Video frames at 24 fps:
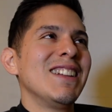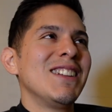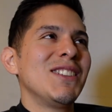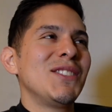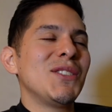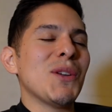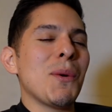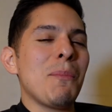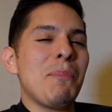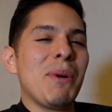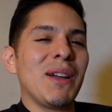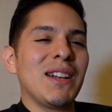
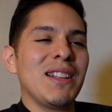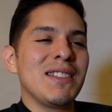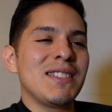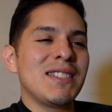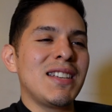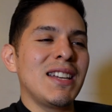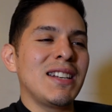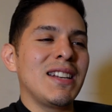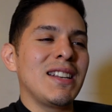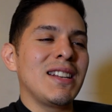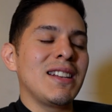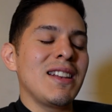No pun
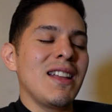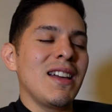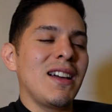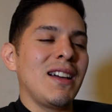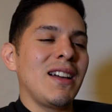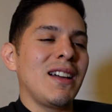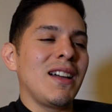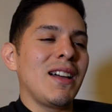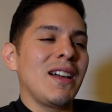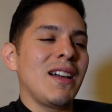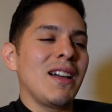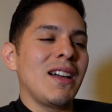intended.
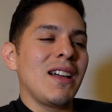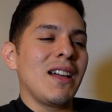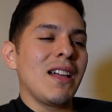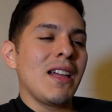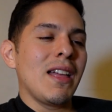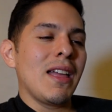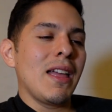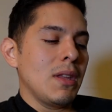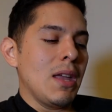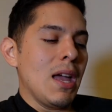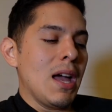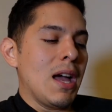
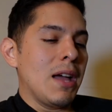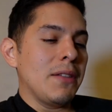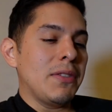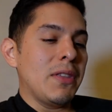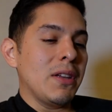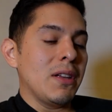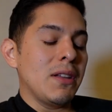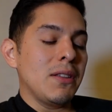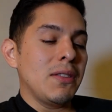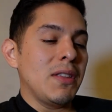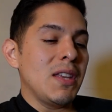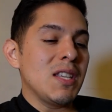Yeah,
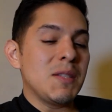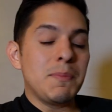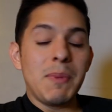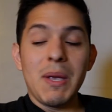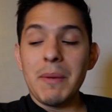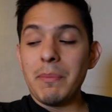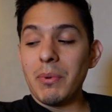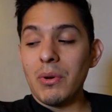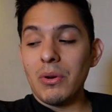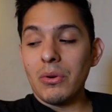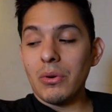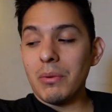these
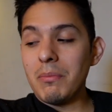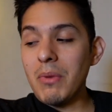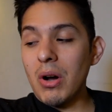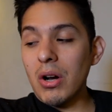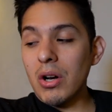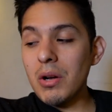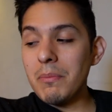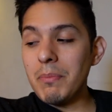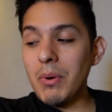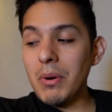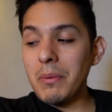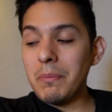people,
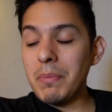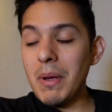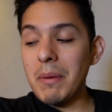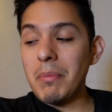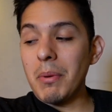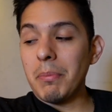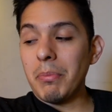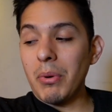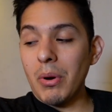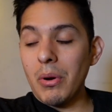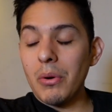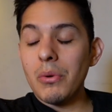Remarkable Paper
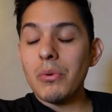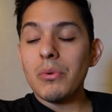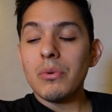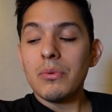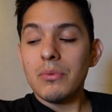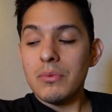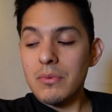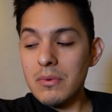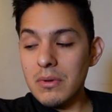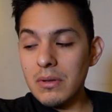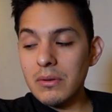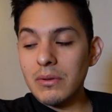Pro,
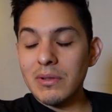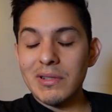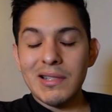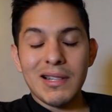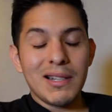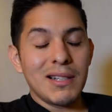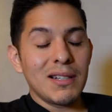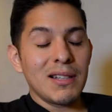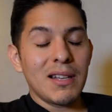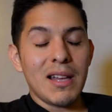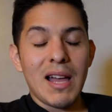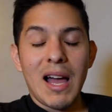
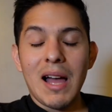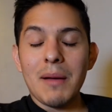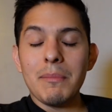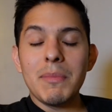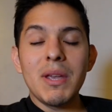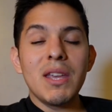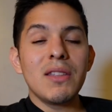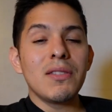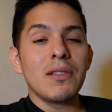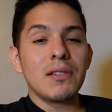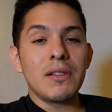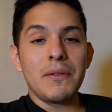got
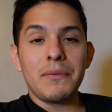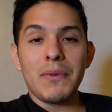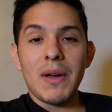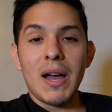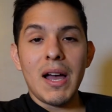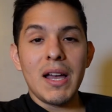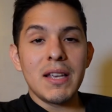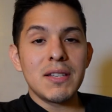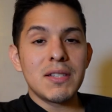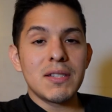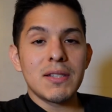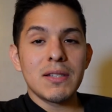me the
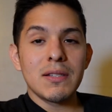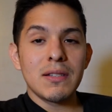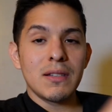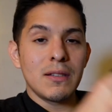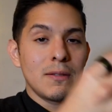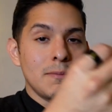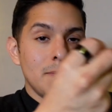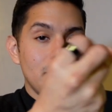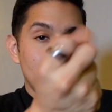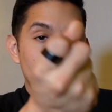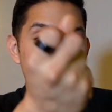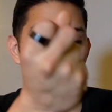device
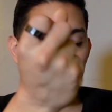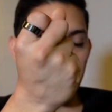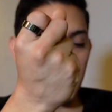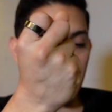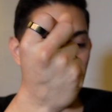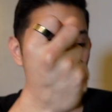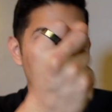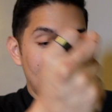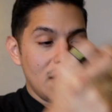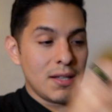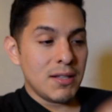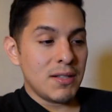in
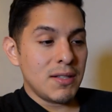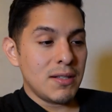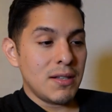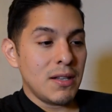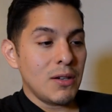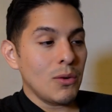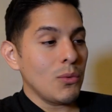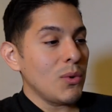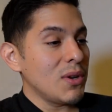an instant.